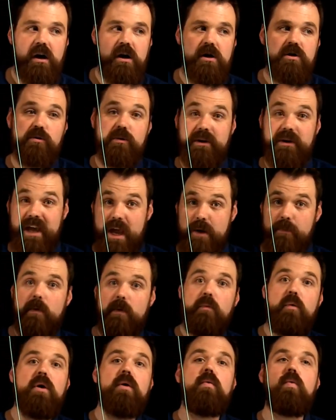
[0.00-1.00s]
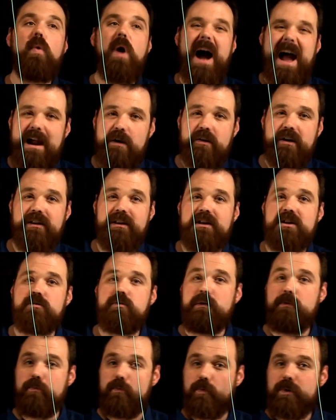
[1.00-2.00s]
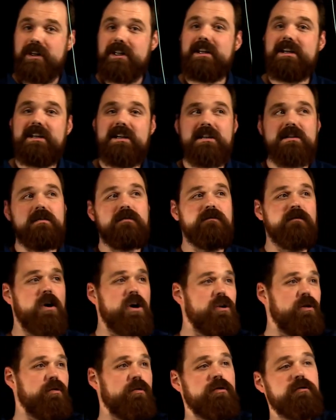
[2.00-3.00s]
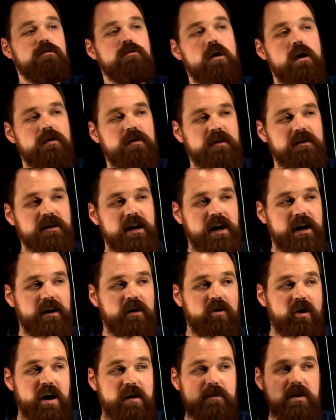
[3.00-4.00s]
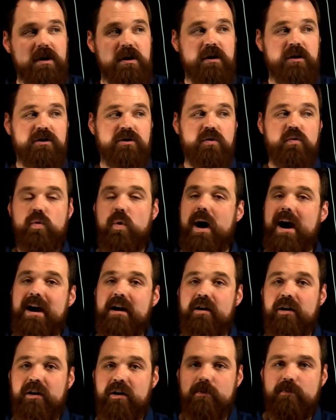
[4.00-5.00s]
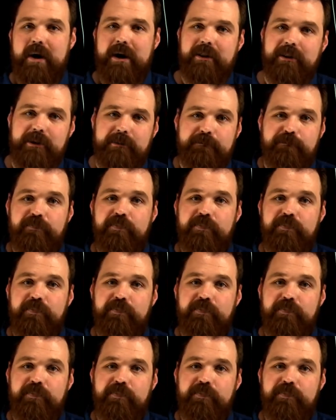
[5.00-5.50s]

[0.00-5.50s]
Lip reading: So again, when we're wiring this, we really need to follow through on the diagram to wire it correctly.